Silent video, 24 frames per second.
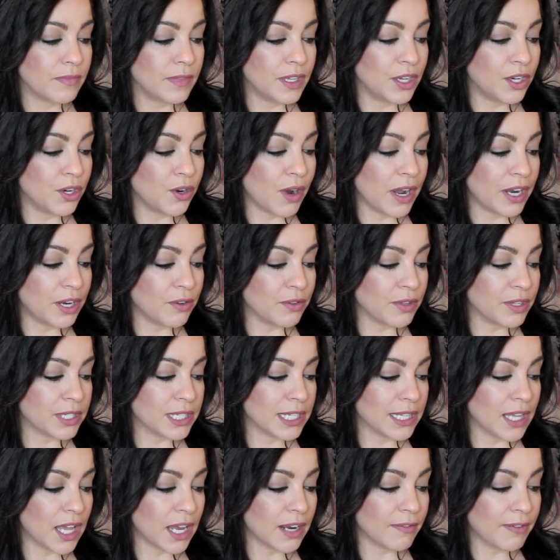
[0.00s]
You know, I know
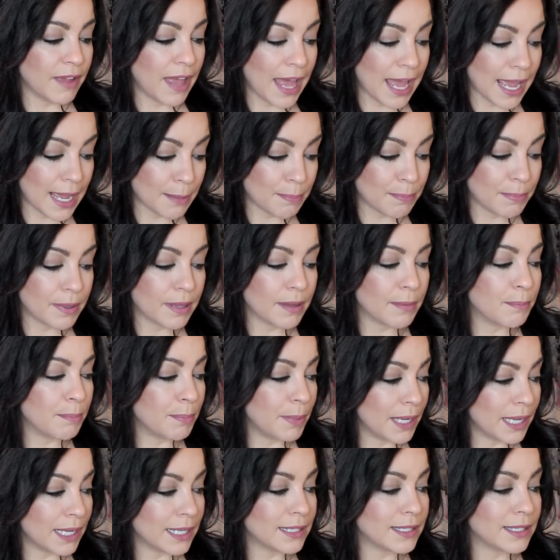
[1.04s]
there's a lot of hype,
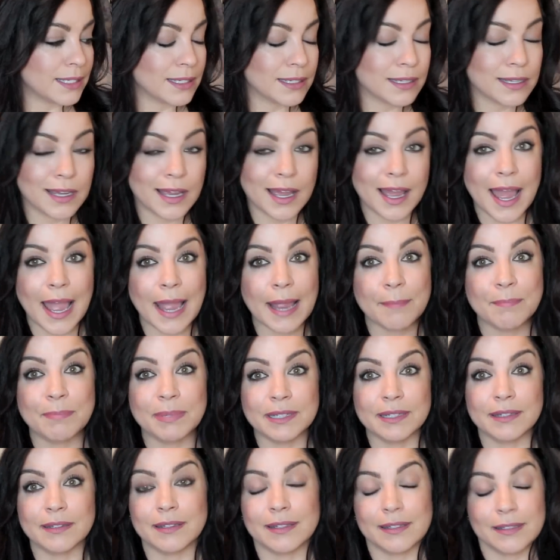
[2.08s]
but I
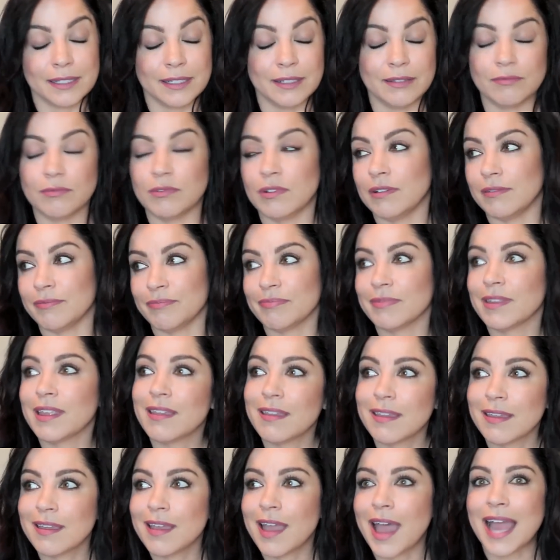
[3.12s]

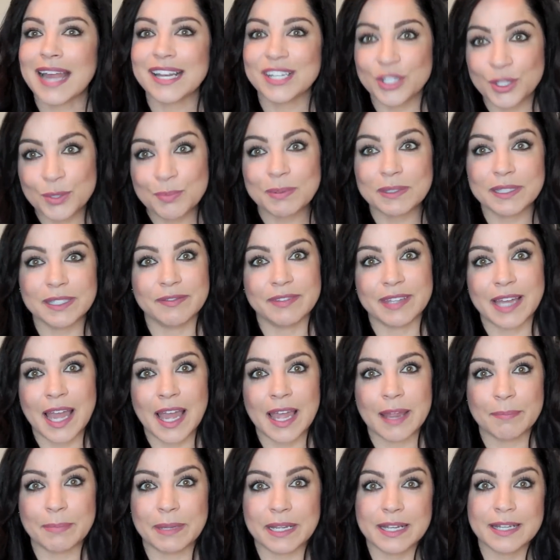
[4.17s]
do believe the
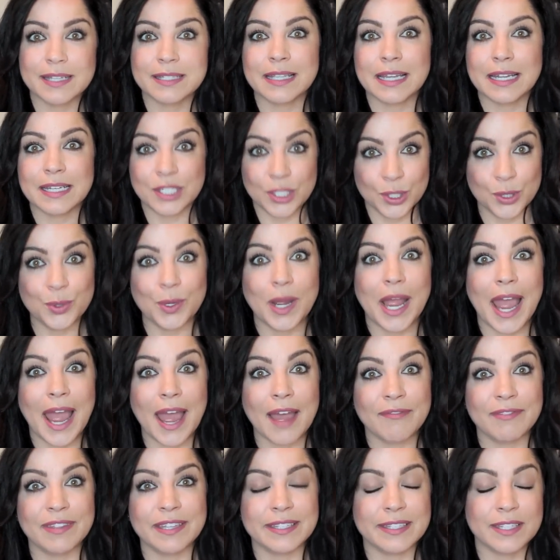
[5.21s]
hype because I do
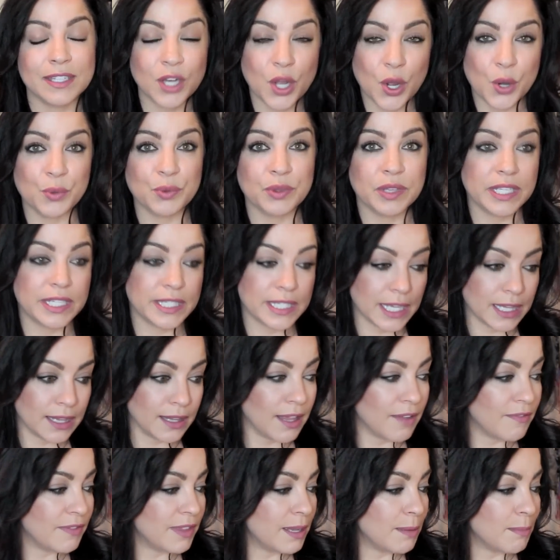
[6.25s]
have these and own these and
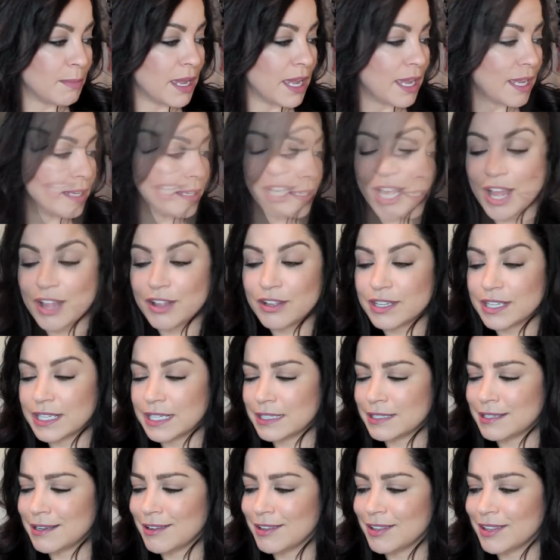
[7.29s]
love them. And the color, I
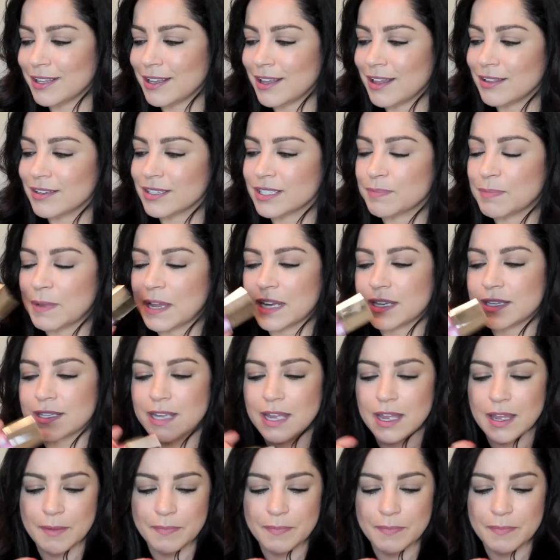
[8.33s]
didn't tell you the colors, but